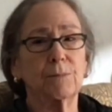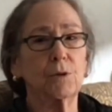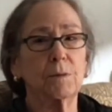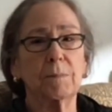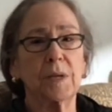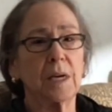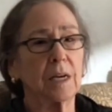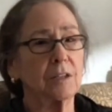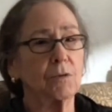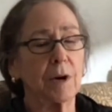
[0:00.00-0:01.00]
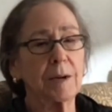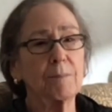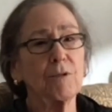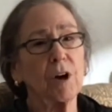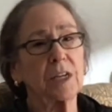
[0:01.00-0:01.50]
put me on great
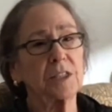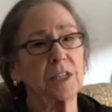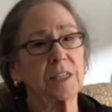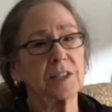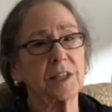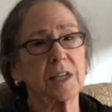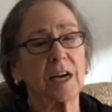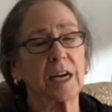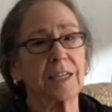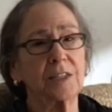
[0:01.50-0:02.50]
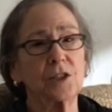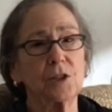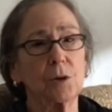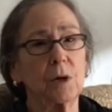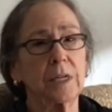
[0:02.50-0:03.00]
projects that I
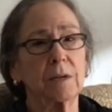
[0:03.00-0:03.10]
enjoyed.